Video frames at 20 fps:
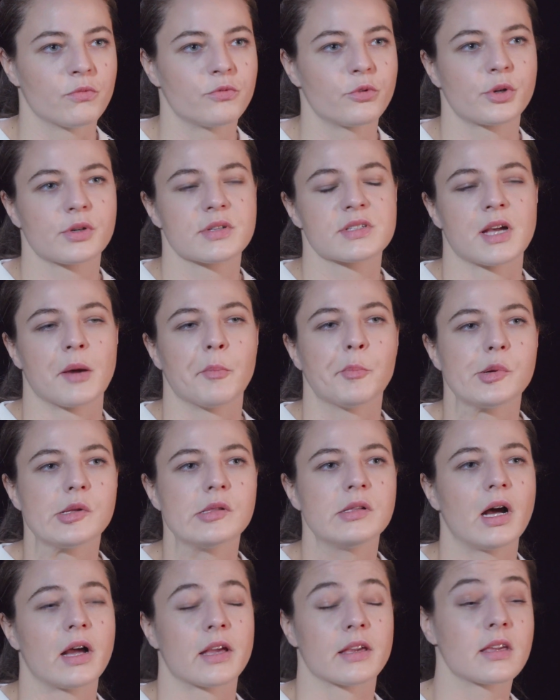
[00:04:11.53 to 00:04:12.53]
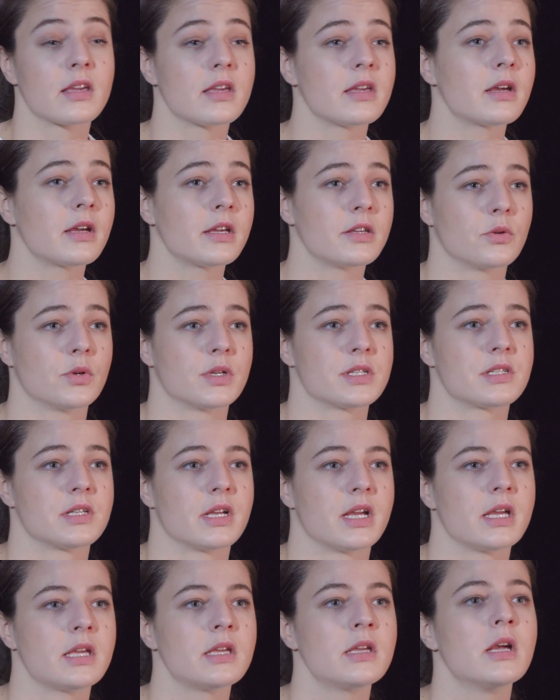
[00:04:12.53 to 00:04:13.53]
For example, IKEA
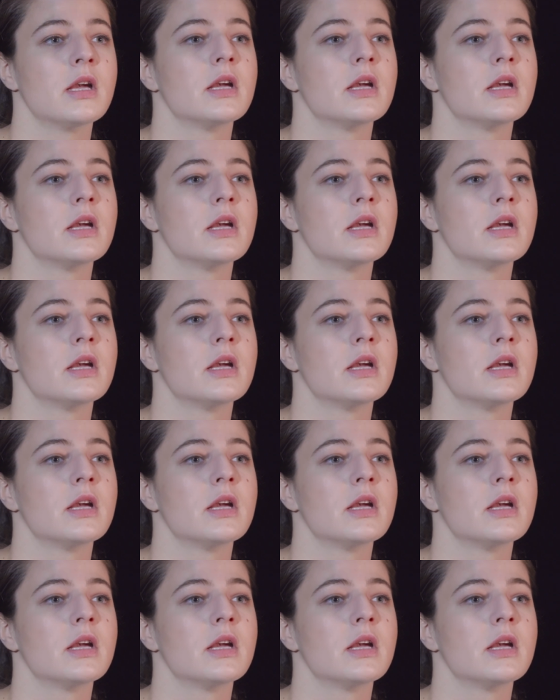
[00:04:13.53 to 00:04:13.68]
USA